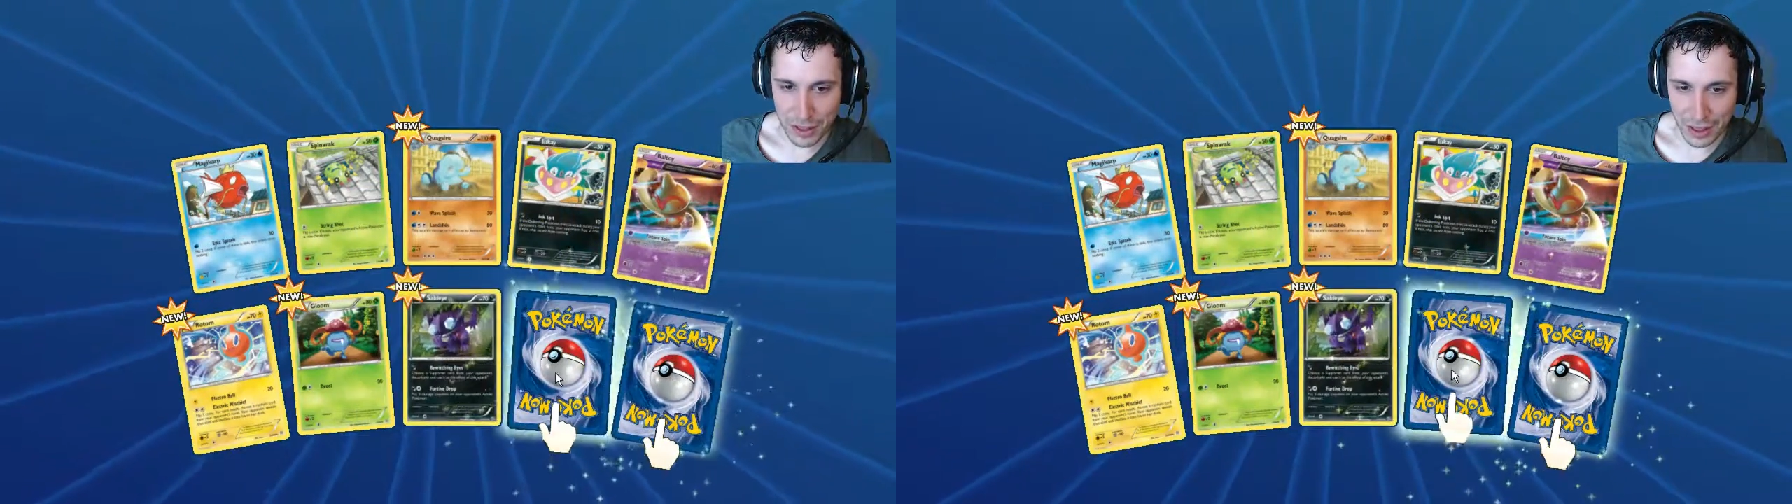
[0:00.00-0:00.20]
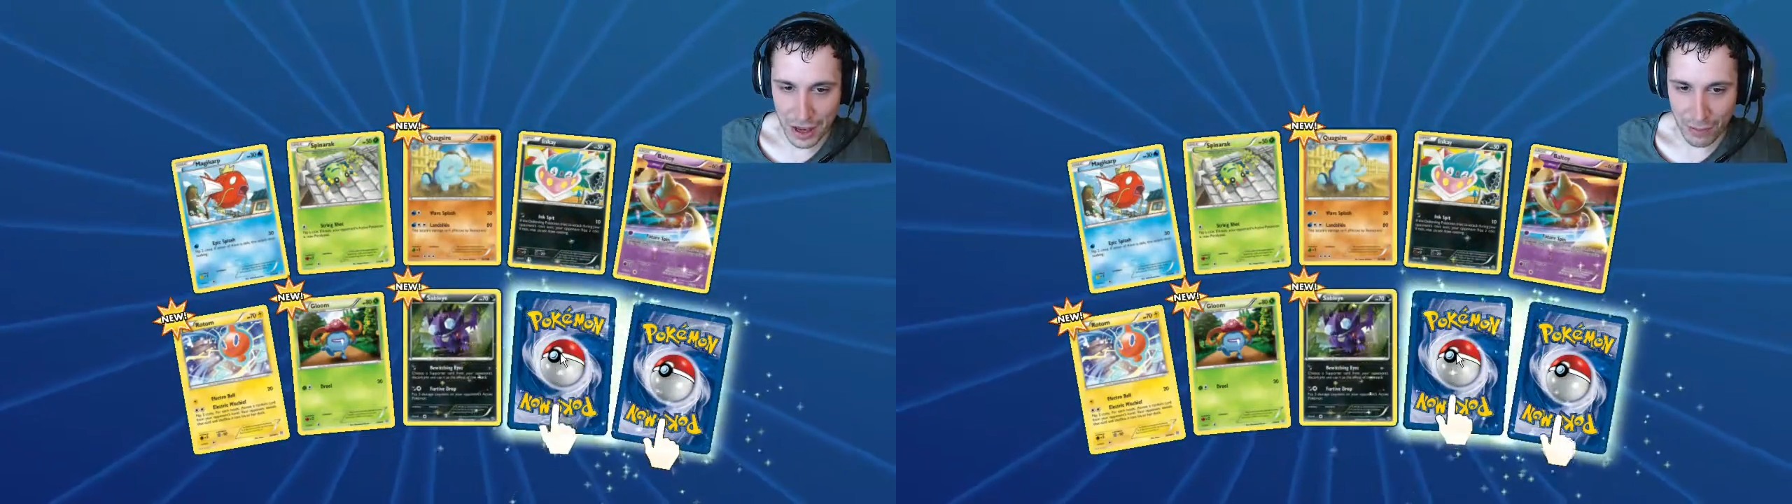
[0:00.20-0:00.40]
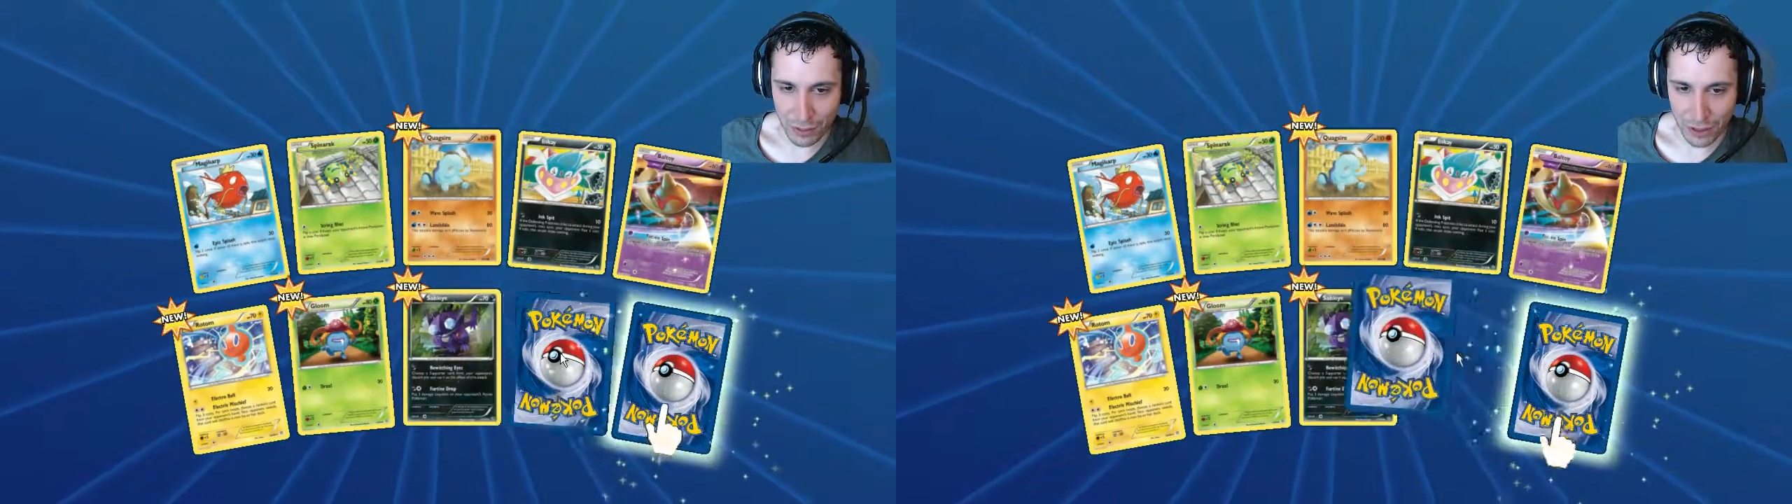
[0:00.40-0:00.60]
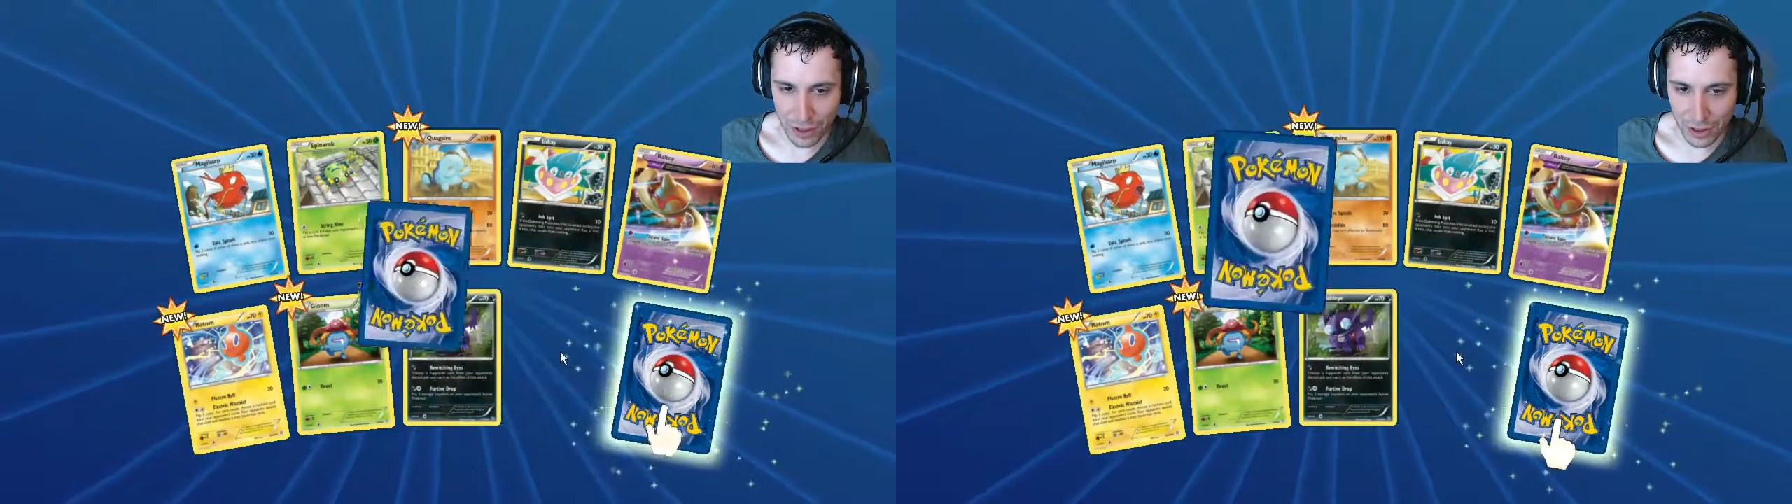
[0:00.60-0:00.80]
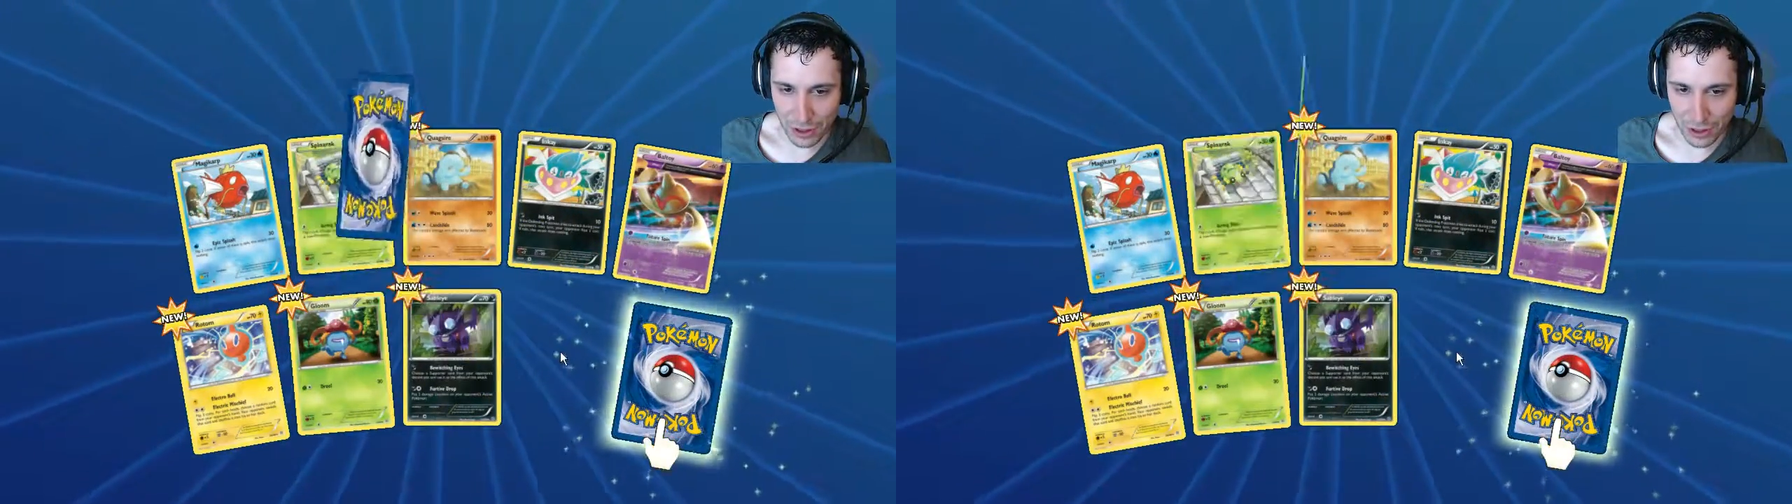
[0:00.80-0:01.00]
the Gathering's client.